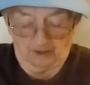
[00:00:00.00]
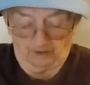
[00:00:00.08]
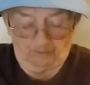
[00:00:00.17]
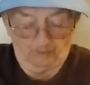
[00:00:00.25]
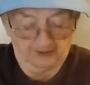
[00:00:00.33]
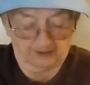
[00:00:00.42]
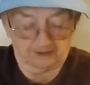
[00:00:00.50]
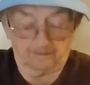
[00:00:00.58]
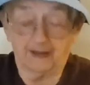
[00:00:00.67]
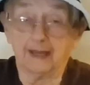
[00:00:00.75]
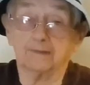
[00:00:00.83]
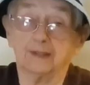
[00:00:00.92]
One of the
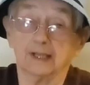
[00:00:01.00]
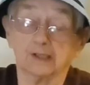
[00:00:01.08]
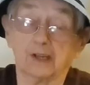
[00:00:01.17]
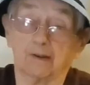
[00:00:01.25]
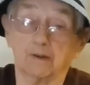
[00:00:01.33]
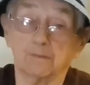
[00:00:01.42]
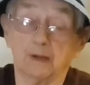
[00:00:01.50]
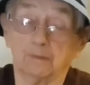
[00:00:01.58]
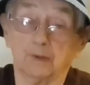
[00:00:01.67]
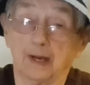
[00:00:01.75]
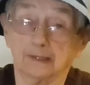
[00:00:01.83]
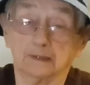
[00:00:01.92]
bad things I
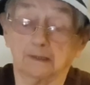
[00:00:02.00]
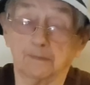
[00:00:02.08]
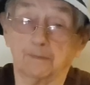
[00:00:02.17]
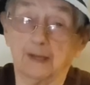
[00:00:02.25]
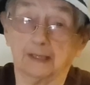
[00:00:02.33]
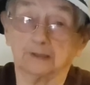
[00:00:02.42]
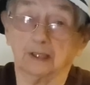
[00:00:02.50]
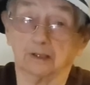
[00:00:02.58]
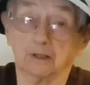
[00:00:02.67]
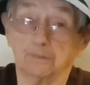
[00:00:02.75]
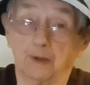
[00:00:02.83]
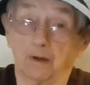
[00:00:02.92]
remember about
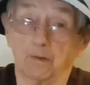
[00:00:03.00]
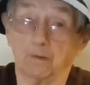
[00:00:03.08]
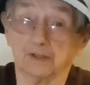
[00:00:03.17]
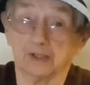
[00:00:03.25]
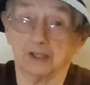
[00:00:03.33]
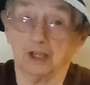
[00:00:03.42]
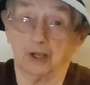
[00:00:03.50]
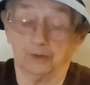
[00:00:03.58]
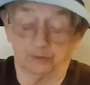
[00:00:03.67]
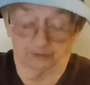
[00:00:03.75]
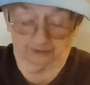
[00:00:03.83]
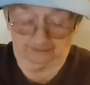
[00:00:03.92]
Tuckapaw was the
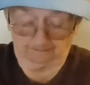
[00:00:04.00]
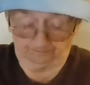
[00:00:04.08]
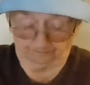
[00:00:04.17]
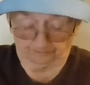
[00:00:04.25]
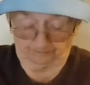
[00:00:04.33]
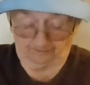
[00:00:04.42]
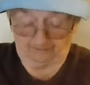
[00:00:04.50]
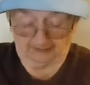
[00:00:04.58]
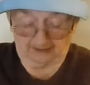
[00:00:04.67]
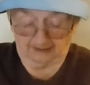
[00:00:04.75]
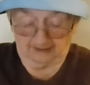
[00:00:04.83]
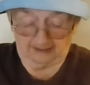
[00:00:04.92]
odor.
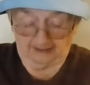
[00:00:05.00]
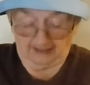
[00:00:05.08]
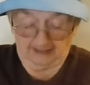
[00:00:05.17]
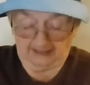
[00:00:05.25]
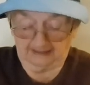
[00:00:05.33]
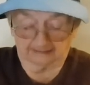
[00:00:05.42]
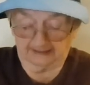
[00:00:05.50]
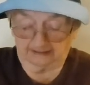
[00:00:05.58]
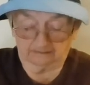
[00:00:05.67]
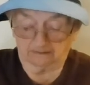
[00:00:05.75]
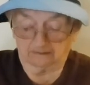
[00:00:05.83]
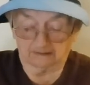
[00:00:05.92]
It
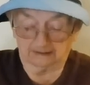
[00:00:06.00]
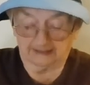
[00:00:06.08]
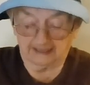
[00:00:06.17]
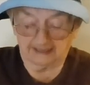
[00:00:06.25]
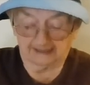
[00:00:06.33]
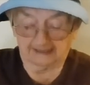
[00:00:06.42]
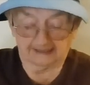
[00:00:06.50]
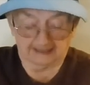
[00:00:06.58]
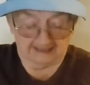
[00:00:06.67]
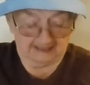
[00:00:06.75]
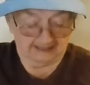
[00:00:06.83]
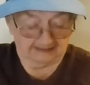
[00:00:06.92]
literally
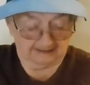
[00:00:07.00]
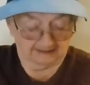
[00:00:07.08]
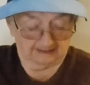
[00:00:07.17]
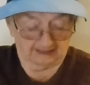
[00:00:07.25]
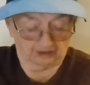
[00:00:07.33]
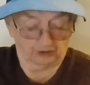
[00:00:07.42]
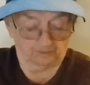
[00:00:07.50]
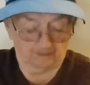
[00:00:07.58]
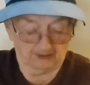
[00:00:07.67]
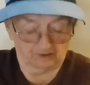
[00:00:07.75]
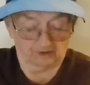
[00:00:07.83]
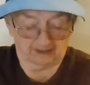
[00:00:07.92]
stank,
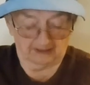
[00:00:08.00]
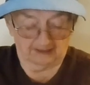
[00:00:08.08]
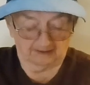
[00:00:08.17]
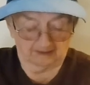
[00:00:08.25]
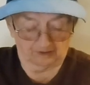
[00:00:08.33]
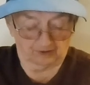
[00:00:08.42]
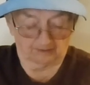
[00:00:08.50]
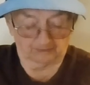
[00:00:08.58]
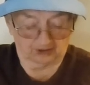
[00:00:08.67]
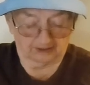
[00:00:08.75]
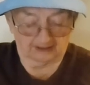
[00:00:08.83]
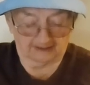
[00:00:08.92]
especially in the
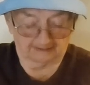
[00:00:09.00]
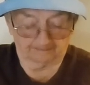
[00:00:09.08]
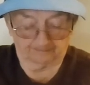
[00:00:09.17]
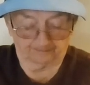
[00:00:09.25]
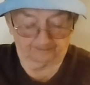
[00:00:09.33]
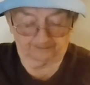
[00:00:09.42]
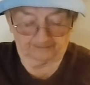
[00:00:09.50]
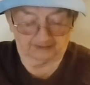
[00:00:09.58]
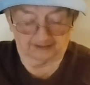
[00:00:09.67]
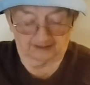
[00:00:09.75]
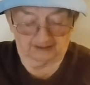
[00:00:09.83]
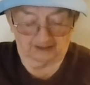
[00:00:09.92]
summertime.
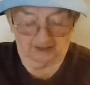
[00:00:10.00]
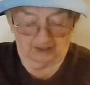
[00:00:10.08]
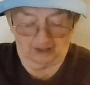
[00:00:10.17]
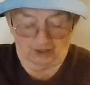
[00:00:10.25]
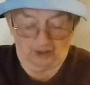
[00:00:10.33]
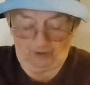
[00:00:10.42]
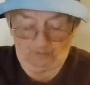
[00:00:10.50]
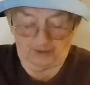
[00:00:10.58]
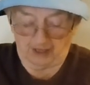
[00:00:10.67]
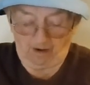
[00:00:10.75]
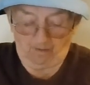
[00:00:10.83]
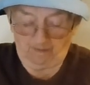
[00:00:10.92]
We
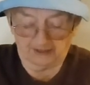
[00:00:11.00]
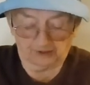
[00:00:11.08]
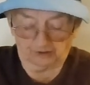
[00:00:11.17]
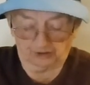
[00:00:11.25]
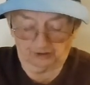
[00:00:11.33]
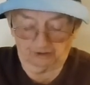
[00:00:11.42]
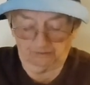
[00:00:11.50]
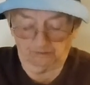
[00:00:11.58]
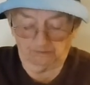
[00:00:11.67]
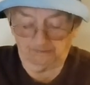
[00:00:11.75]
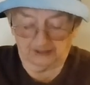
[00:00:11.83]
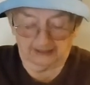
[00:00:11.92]
always
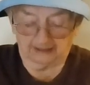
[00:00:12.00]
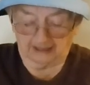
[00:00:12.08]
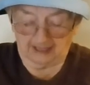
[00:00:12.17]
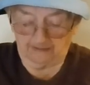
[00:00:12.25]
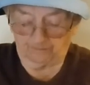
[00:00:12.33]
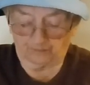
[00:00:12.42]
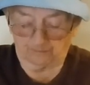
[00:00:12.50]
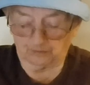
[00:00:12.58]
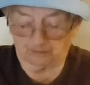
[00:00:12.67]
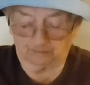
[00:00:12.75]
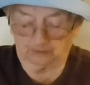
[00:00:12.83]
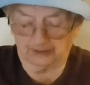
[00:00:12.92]
assumed it came from the
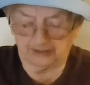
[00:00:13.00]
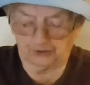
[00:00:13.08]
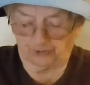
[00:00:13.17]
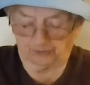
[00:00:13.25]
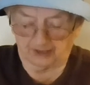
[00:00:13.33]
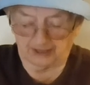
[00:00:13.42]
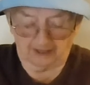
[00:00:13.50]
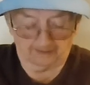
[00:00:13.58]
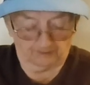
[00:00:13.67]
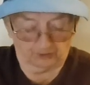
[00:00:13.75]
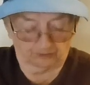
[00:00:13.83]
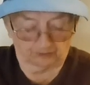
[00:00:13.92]
bleachery
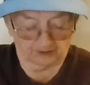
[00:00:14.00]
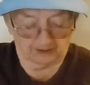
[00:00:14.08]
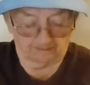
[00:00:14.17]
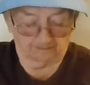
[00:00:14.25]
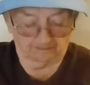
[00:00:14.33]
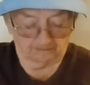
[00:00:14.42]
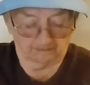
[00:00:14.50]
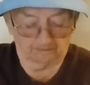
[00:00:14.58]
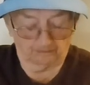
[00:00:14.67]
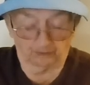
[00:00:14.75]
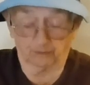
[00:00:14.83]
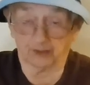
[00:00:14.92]
upstream,
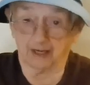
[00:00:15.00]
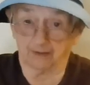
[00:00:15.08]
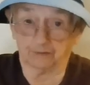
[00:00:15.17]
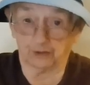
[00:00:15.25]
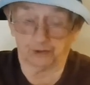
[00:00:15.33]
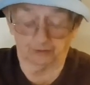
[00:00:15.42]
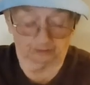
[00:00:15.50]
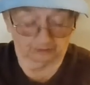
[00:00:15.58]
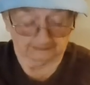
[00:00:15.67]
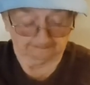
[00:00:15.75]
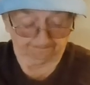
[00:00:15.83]
but we're never sure.